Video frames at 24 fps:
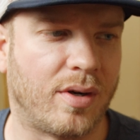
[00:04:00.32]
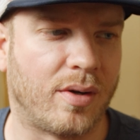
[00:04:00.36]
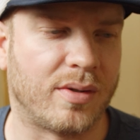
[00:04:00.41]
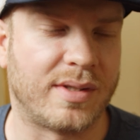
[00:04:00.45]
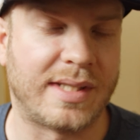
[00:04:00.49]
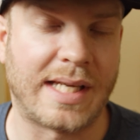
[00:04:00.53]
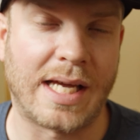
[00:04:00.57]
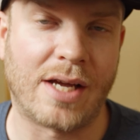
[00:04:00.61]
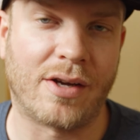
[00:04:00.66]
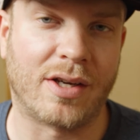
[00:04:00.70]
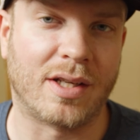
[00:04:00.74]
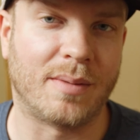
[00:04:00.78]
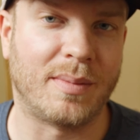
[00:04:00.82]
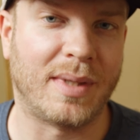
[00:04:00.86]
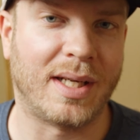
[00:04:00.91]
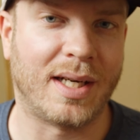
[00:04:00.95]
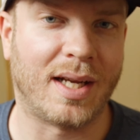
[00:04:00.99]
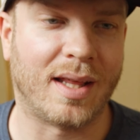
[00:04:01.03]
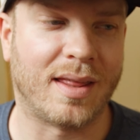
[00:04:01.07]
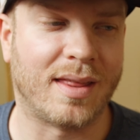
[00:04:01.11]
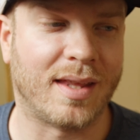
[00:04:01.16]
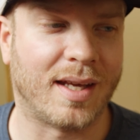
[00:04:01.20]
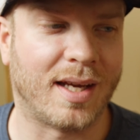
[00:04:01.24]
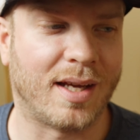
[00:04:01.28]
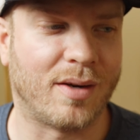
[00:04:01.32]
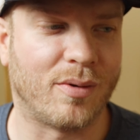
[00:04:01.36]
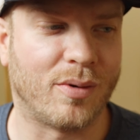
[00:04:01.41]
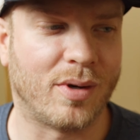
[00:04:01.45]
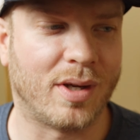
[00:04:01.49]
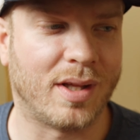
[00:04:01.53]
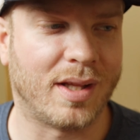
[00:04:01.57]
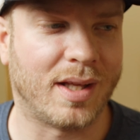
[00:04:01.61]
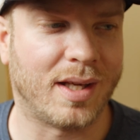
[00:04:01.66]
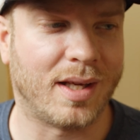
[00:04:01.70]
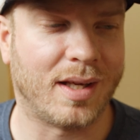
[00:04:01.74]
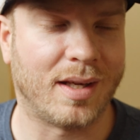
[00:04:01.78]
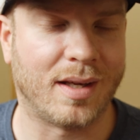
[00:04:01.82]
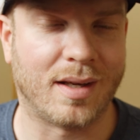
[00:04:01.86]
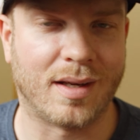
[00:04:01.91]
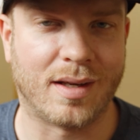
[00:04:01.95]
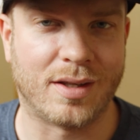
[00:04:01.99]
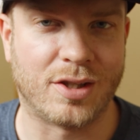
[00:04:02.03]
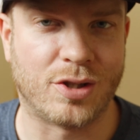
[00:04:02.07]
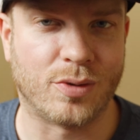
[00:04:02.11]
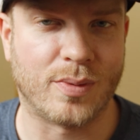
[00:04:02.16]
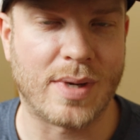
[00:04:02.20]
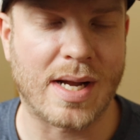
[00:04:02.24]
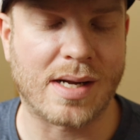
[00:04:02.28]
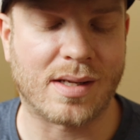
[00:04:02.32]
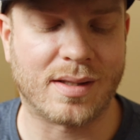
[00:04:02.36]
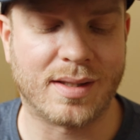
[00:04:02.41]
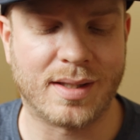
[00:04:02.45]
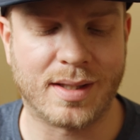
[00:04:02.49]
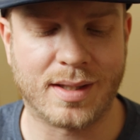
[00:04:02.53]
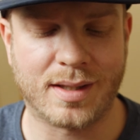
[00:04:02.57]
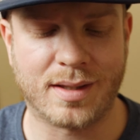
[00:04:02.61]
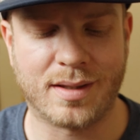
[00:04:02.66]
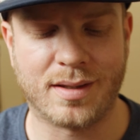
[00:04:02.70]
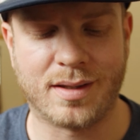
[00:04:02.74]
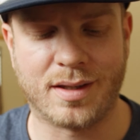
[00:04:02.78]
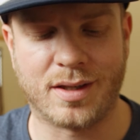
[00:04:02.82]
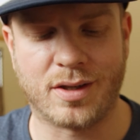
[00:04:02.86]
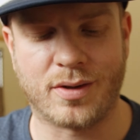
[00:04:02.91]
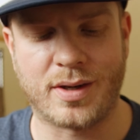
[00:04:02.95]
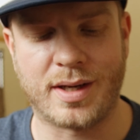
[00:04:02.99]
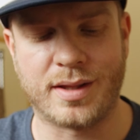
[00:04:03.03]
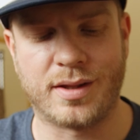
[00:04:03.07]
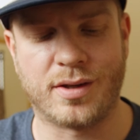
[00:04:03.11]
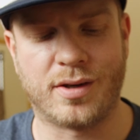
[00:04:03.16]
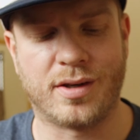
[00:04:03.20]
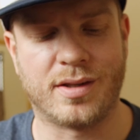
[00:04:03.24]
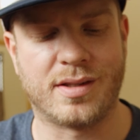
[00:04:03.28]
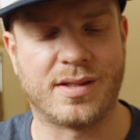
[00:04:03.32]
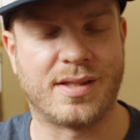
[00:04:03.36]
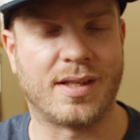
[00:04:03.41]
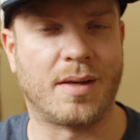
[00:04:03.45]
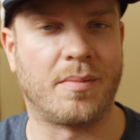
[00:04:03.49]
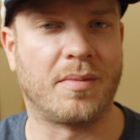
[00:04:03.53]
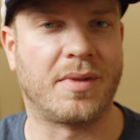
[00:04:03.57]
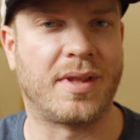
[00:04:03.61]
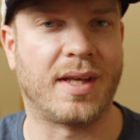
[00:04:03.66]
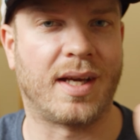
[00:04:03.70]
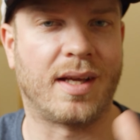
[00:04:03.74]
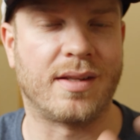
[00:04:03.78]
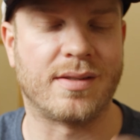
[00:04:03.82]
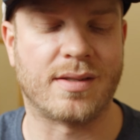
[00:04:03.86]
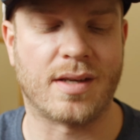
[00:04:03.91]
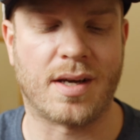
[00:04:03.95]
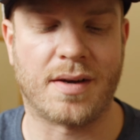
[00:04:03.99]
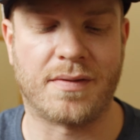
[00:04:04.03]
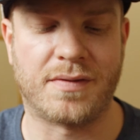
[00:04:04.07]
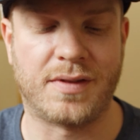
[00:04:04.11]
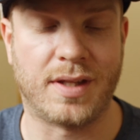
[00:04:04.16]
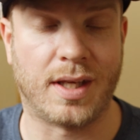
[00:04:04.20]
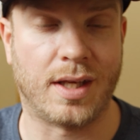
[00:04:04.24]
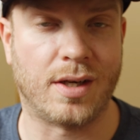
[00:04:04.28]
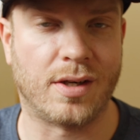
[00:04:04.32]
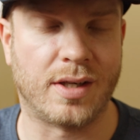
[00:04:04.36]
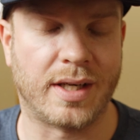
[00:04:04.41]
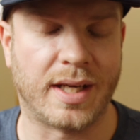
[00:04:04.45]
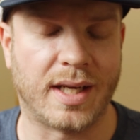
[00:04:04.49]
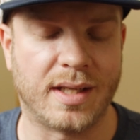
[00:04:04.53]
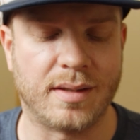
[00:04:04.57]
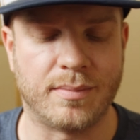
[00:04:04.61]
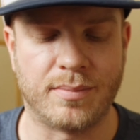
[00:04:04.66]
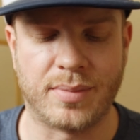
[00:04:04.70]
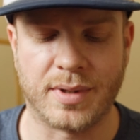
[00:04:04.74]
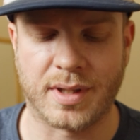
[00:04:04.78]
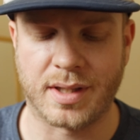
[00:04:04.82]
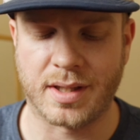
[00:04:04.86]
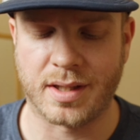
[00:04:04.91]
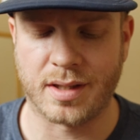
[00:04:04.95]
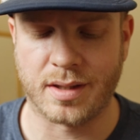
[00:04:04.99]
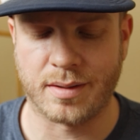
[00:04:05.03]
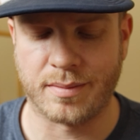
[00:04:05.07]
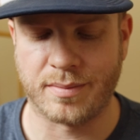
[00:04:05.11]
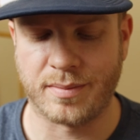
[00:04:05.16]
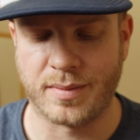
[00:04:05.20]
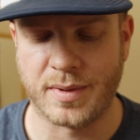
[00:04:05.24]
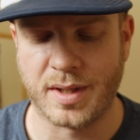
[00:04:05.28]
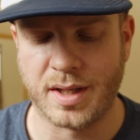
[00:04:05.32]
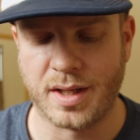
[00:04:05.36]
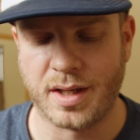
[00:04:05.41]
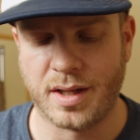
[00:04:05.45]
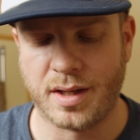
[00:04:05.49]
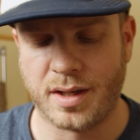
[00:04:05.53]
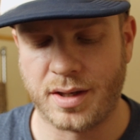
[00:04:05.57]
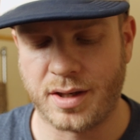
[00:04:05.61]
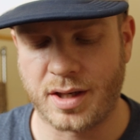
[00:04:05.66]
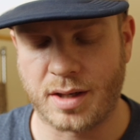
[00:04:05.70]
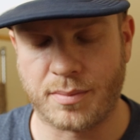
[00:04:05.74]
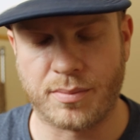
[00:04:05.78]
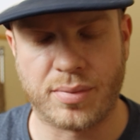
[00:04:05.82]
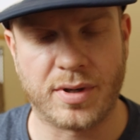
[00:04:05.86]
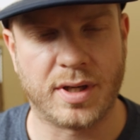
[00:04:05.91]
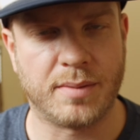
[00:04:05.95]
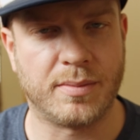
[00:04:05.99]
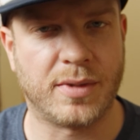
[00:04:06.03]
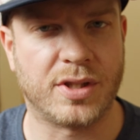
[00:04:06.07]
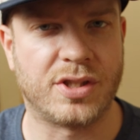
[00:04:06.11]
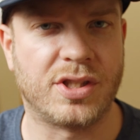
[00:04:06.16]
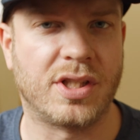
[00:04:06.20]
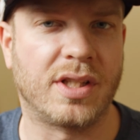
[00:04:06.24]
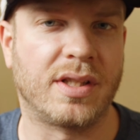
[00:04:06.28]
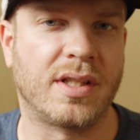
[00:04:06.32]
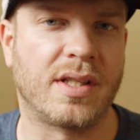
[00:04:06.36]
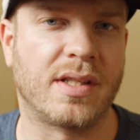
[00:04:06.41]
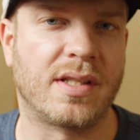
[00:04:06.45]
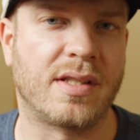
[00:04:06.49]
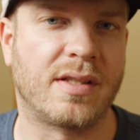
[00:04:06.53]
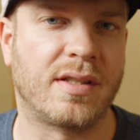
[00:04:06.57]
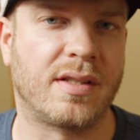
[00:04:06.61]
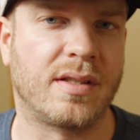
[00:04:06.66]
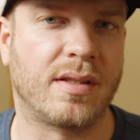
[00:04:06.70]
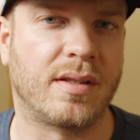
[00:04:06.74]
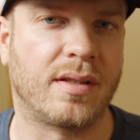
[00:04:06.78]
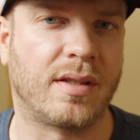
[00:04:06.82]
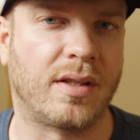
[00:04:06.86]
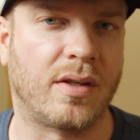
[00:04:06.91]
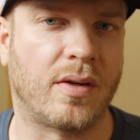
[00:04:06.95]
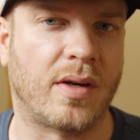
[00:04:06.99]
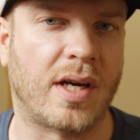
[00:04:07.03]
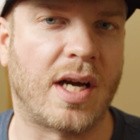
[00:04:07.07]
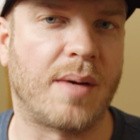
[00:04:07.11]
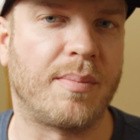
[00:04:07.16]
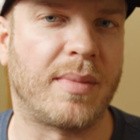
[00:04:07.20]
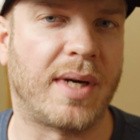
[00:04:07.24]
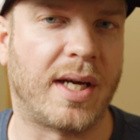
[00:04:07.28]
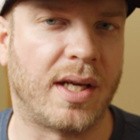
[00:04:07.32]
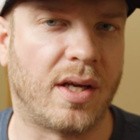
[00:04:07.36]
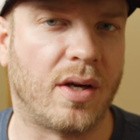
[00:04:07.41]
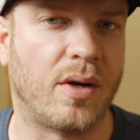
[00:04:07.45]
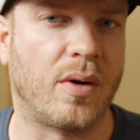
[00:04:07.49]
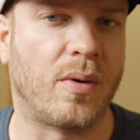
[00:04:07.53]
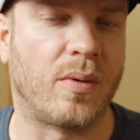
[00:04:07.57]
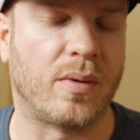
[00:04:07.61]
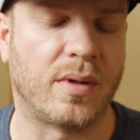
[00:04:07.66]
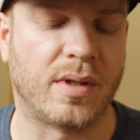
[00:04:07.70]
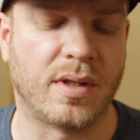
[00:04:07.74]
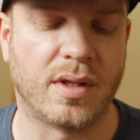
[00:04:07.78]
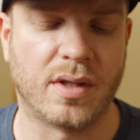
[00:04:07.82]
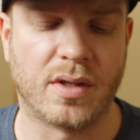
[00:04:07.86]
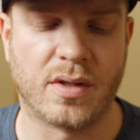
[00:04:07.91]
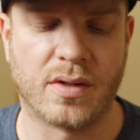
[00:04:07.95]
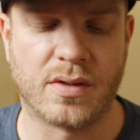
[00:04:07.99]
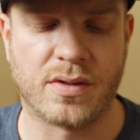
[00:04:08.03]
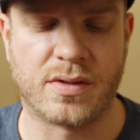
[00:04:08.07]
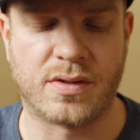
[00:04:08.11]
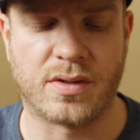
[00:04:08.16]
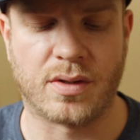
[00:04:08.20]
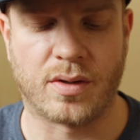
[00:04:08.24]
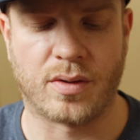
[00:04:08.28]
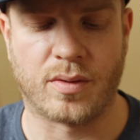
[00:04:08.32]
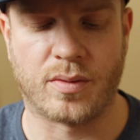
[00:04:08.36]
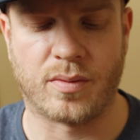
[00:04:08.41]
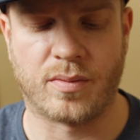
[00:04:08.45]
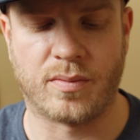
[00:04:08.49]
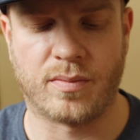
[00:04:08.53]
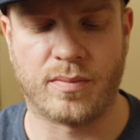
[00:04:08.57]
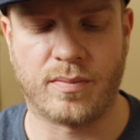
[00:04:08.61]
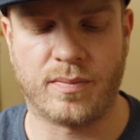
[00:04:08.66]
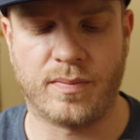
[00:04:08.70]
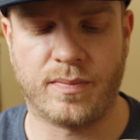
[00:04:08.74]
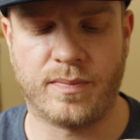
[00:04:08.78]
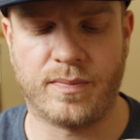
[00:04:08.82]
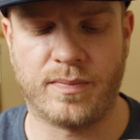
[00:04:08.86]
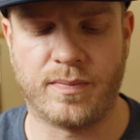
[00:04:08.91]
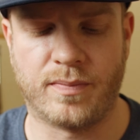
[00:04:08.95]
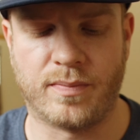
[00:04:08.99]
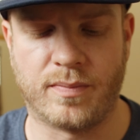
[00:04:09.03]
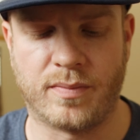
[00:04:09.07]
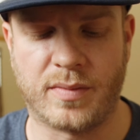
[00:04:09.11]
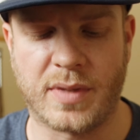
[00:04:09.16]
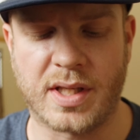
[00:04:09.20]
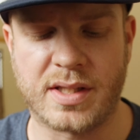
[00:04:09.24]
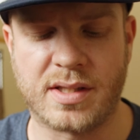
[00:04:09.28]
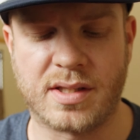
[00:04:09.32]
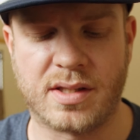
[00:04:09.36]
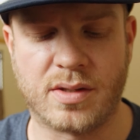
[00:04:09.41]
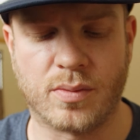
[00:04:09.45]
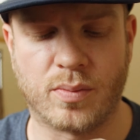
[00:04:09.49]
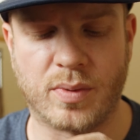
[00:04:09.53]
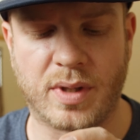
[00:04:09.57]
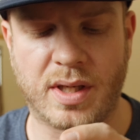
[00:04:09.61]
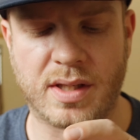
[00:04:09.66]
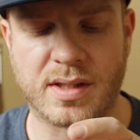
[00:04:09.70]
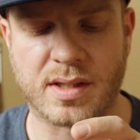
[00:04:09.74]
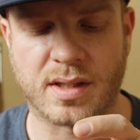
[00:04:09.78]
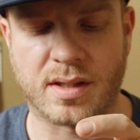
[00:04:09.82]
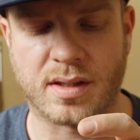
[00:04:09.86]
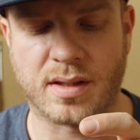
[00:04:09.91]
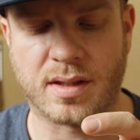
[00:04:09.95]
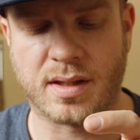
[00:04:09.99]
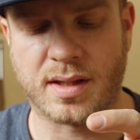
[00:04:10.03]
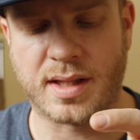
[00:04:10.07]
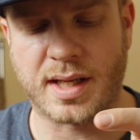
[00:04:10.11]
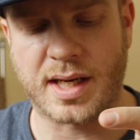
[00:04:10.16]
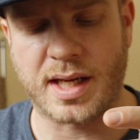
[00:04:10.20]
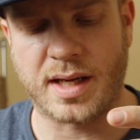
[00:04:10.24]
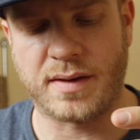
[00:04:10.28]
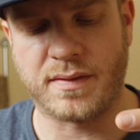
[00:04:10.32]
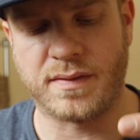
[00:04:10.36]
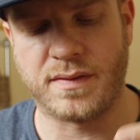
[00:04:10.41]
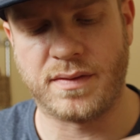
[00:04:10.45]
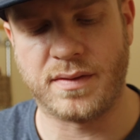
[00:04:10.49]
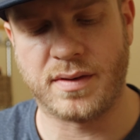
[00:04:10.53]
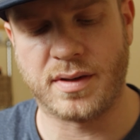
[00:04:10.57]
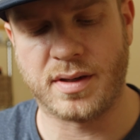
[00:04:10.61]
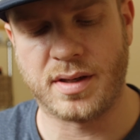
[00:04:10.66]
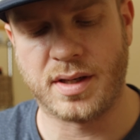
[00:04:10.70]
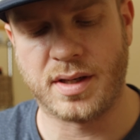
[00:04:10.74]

telling me anything really directly. I learned some things off the internet, but I'm pretty much in this on my own. So that's the reason that I've